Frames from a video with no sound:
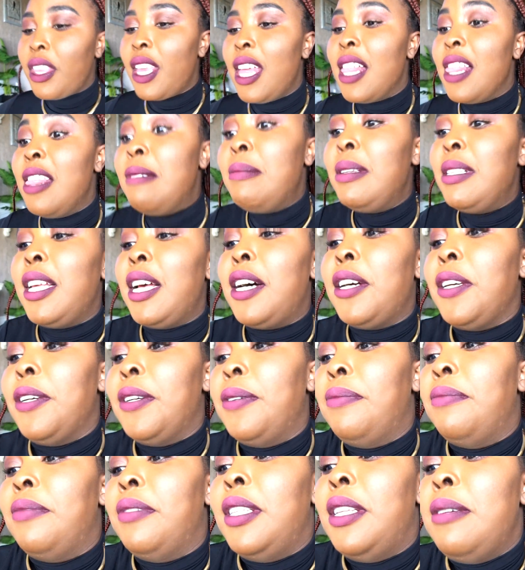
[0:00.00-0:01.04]
Let me tell
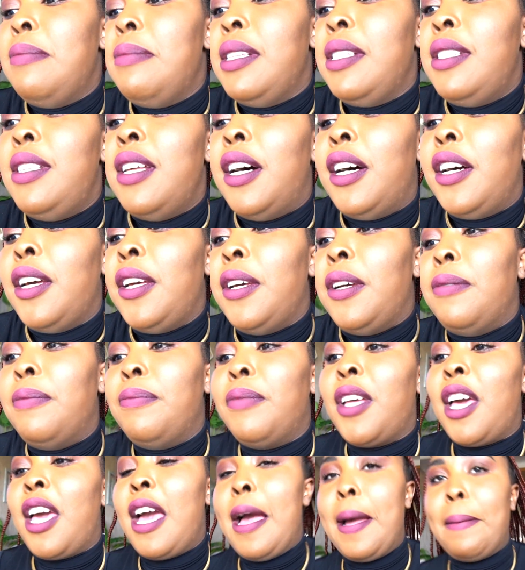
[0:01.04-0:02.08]
you. Let me tell you,
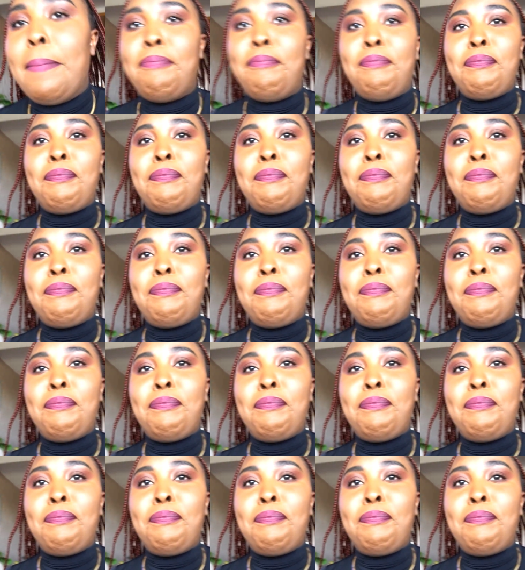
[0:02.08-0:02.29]
okay?